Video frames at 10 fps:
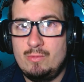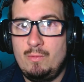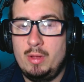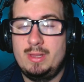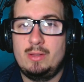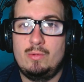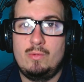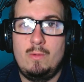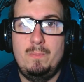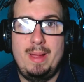who wanted to
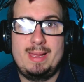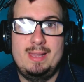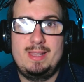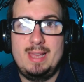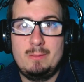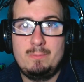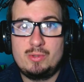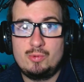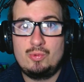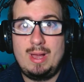go back and help
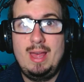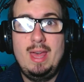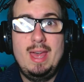Suzuha